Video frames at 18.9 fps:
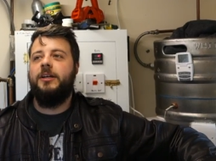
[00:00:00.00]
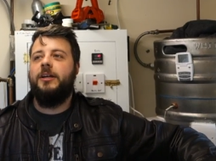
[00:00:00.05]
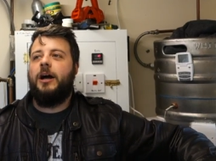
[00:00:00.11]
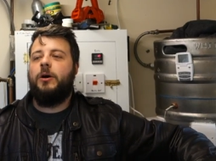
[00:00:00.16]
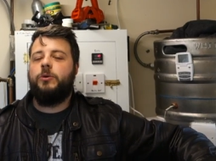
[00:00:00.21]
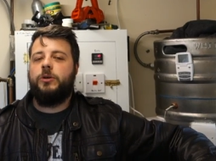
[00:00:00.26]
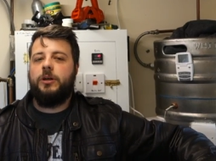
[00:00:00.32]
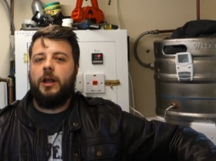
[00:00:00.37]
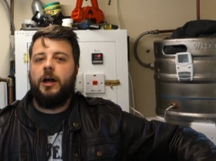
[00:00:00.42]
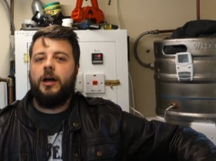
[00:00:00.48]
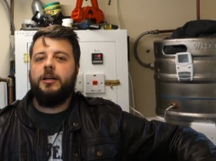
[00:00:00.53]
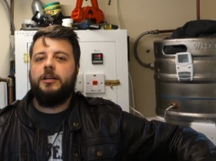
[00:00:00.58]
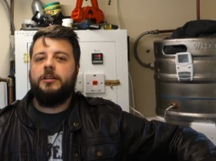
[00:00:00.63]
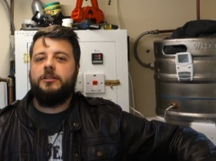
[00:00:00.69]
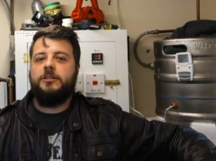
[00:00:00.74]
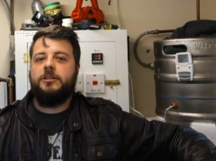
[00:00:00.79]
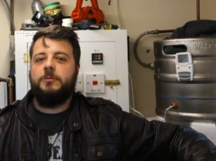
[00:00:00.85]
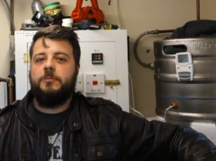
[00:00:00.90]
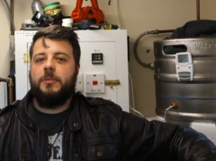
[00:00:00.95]
I would
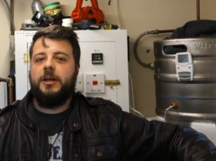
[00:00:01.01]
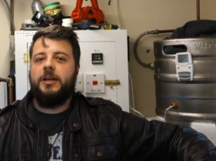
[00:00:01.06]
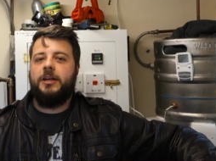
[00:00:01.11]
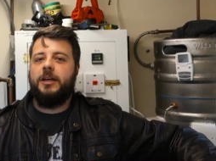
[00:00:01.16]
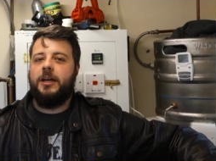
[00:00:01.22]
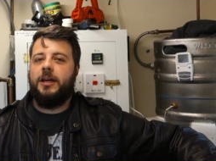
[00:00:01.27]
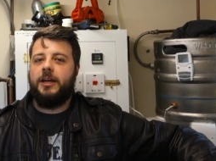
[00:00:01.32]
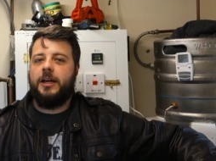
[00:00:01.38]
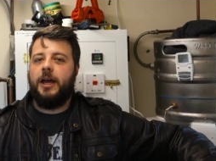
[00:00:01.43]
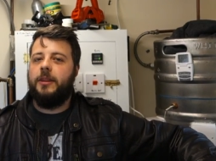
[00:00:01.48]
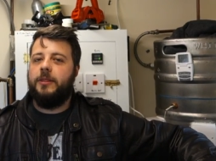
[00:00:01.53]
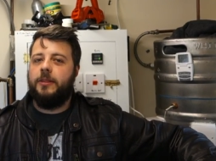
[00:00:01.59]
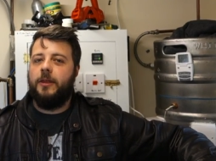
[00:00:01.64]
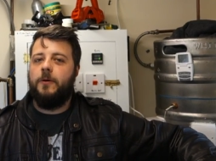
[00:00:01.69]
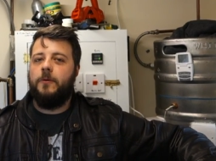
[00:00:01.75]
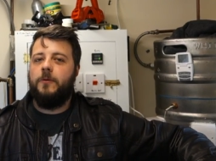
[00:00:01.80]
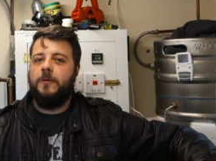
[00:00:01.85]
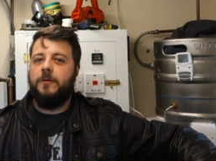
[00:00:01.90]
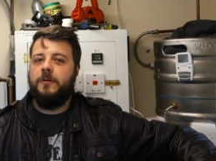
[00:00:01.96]
like to make it again
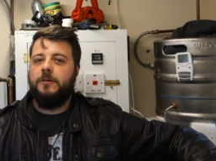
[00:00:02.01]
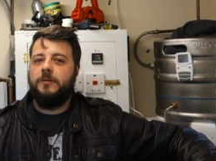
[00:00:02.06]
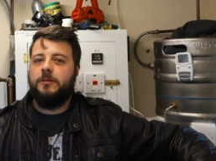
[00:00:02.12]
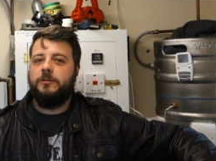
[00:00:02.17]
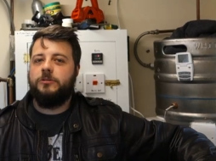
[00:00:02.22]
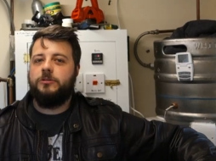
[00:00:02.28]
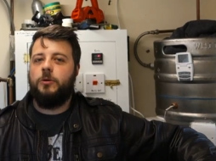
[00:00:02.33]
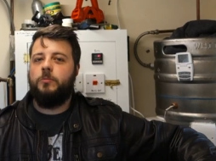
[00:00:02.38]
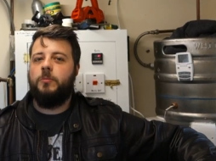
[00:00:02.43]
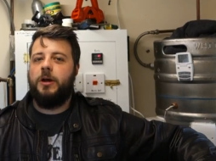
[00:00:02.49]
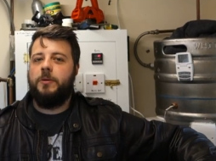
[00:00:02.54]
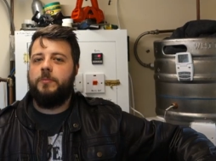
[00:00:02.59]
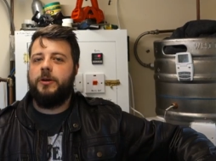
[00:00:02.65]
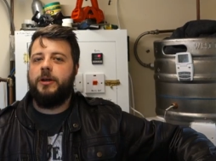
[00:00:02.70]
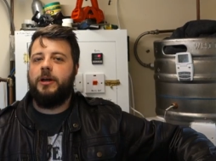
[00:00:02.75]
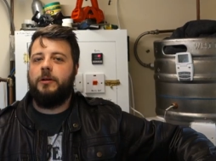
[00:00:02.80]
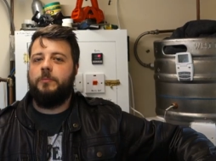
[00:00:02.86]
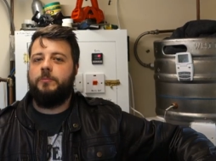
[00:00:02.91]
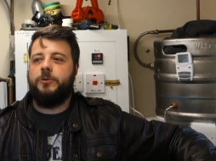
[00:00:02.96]
though, so
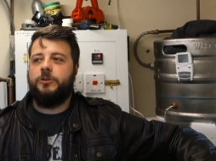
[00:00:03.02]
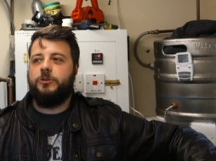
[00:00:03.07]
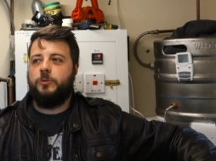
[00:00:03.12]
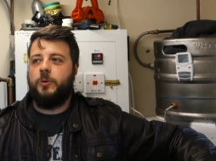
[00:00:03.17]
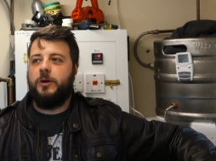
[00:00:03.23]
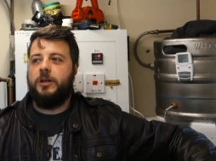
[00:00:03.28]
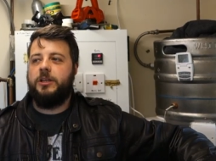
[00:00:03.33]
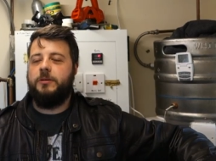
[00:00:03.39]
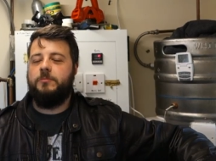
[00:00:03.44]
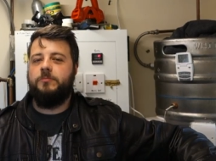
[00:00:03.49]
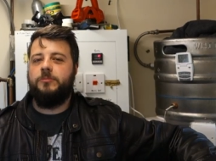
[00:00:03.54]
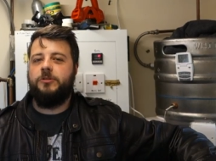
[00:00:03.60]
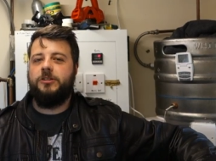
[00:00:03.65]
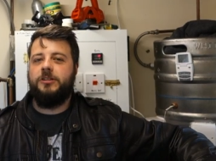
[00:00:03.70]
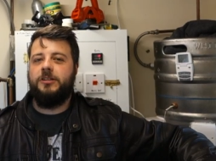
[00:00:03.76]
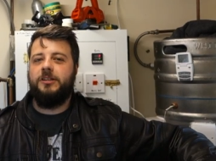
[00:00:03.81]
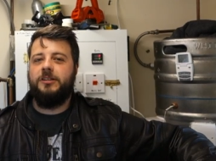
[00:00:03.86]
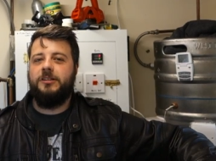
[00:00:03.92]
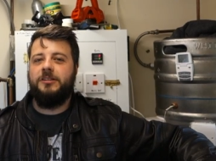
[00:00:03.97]
maybe I'll persuade him
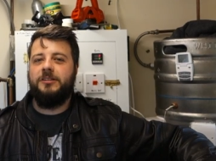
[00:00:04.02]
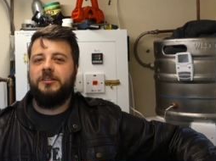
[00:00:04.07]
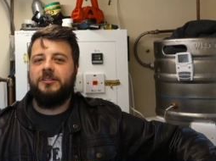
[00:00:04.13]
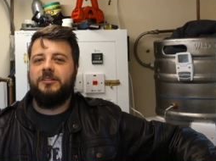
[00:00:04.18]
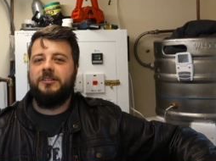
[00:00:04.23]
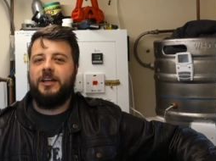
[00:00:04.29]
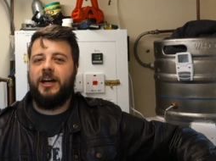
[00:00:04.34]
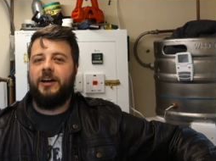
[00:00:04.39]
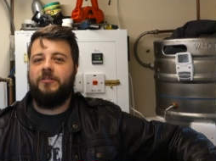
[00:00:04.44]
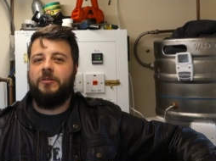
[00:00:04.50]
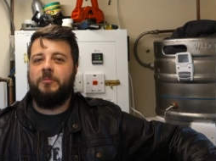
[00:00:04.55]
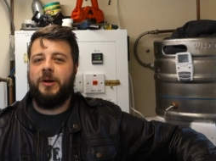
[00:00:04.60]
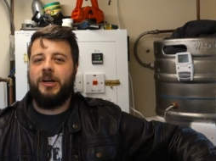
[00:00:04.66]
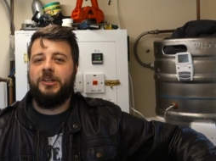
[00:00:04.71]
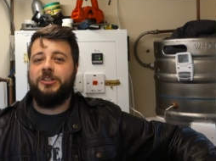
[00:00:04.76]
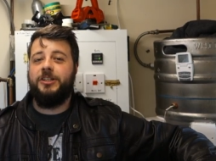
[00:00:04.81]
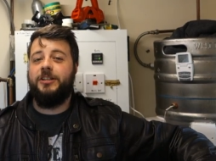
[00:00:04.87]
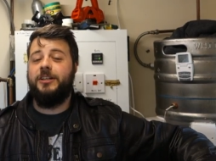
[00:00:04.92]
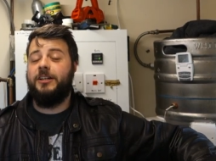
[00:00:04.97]
to, to have a
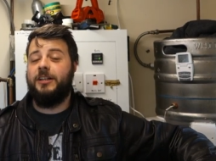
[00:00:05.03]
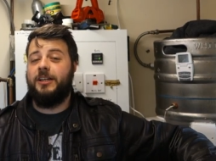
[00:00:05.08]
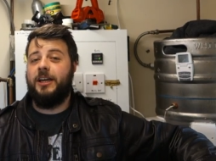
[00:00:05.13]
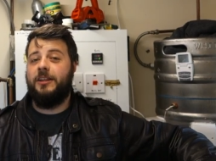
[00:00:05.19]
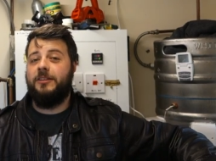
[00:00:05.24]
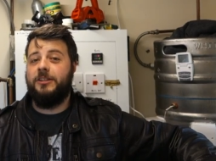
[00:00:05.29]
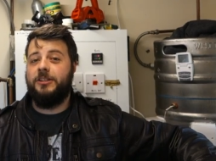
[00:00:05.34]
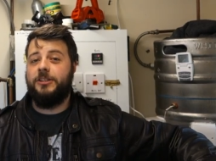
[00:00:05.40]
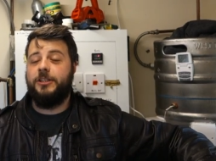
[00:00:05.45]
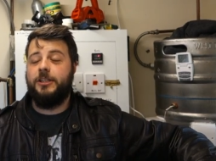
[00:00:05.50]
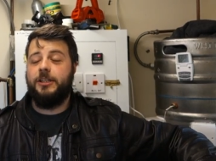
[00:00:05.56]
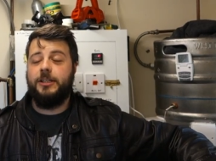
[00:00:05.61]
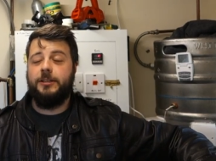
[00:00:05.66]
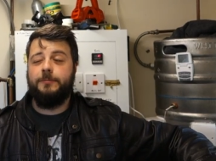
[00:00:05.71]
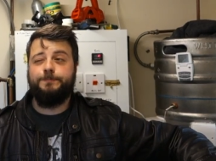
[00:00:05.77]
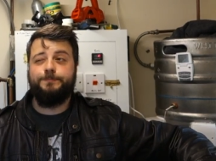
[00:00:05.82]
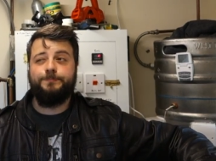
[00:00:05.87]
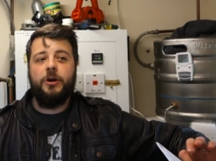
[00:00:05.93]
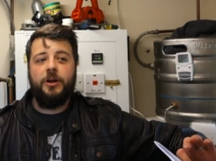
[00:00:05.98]
bash at it again this year.
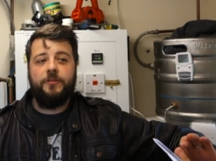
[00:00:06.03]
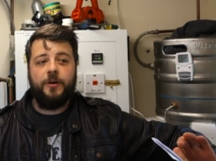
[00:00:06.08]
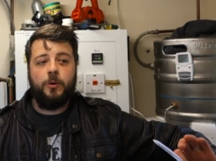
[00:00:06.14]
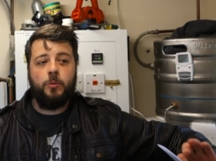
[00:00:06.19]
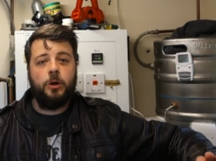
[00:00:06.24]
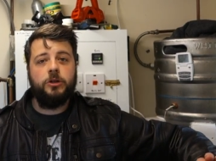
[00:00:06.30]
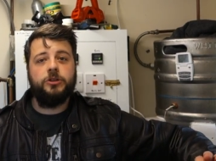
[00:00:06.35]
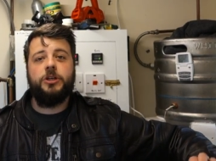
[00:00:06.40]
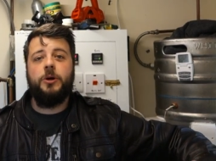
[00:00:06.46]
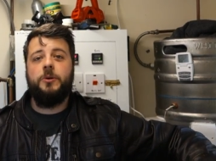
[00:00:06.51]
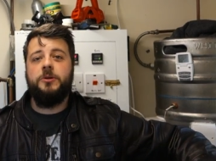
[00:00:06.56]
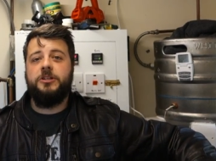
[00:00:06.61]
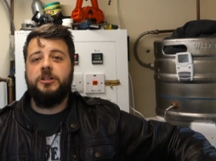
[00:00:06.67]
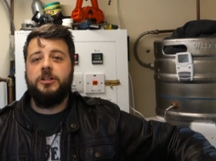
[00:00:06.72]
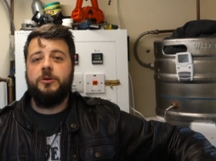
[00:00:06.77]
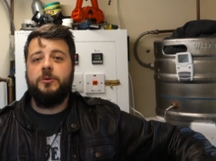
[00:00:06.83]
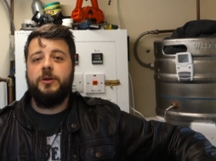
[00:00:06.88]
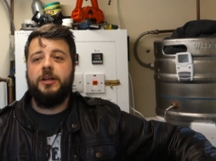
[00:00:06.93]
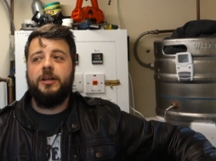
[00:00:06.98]
But if I was going to
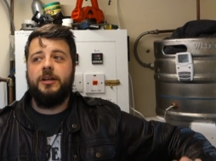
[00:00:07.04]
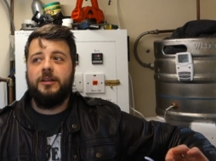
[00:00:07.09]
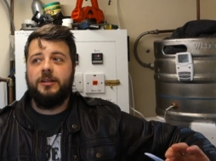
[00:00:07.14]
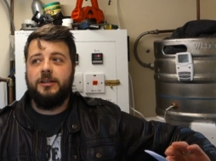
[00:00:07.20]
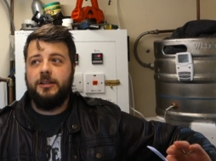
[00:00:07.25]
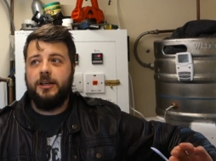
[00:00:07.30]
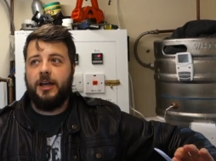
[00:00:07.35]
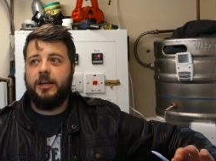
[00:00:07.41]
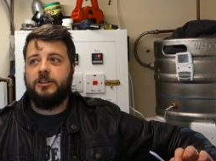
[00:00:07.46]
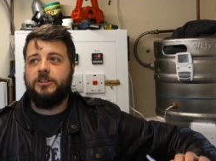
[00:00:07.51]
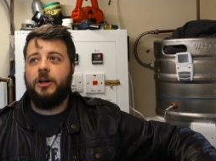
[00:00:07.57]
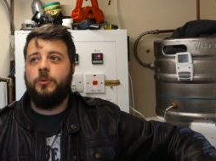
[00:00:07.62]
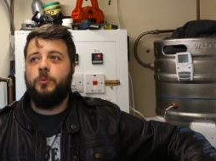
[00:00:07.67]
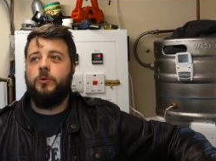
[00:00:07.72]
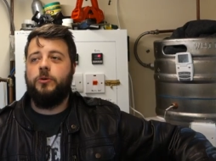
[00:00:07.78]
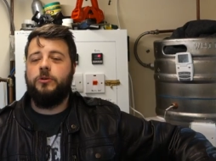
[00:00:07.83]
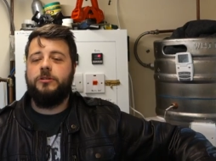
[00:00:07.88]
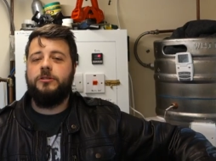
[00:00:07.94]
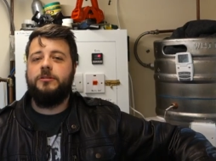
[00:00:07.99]
do it, yes, I
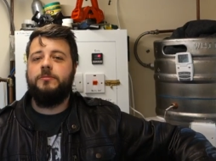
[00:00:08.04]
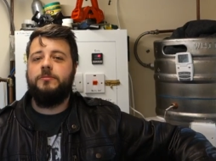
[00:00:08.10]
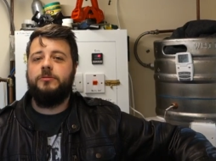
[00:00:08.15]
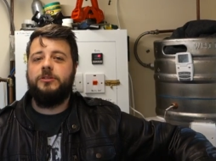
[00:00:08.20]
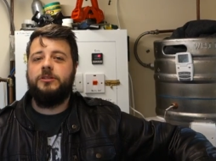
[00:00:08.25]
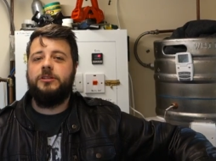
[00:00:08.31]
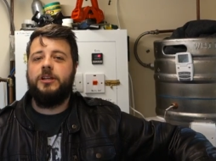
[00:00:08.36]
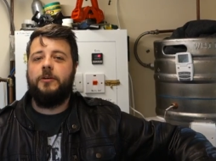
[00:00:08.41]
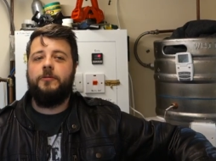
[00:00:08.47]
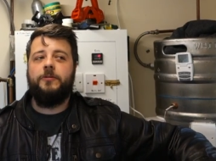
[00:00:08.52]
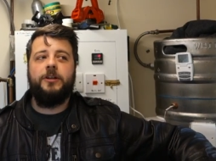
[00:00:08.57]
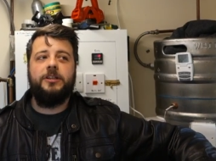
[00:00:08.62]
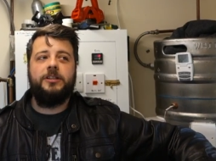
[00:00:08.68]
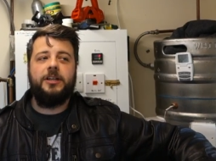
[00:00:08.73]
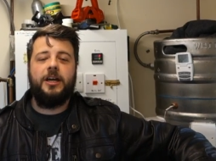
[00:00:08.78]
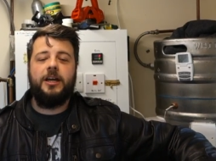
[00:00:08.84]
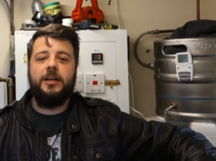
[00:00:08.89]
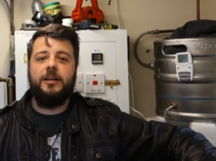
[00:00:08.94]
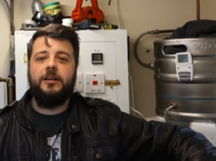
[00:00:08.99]
would definitely
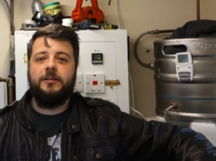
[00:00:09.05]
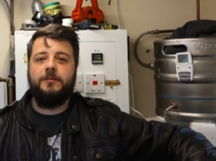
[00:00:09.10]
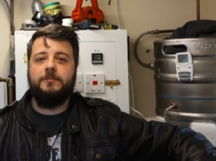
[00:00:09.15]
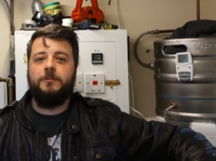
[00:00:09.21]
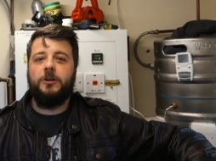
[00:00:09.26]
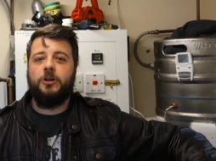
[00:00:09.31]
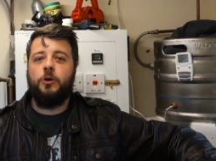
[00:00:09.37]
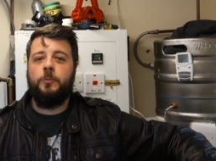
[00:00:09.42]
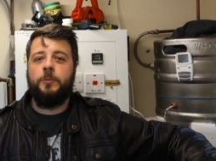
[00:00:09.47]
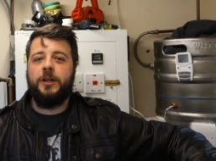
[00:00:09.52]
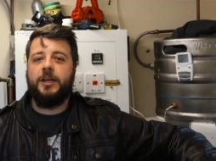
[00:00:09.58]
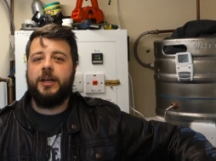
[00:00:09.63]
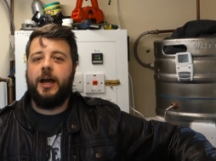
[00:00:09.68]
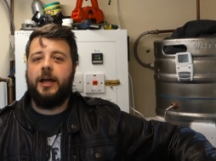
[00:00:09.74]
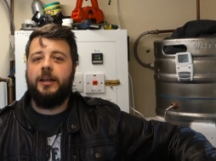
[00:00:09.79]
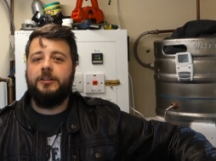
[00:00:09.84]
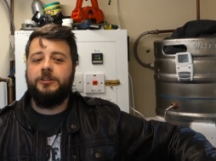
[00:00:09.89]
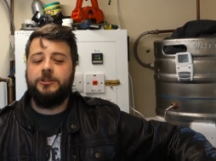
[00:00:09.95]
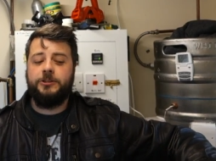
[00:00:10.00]
take a couple of
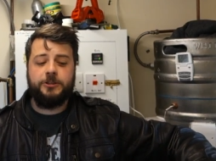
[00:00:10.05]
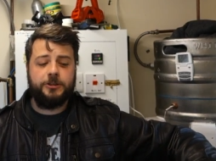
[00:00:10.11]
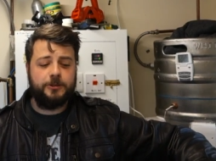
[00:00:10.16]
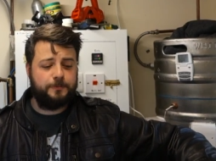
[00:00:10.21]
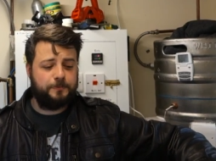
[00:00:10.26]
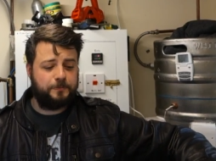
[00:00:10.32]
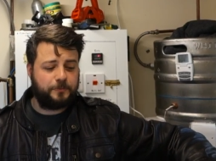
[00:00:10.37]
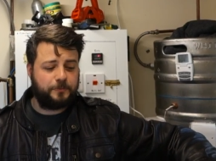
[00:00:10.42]
gallons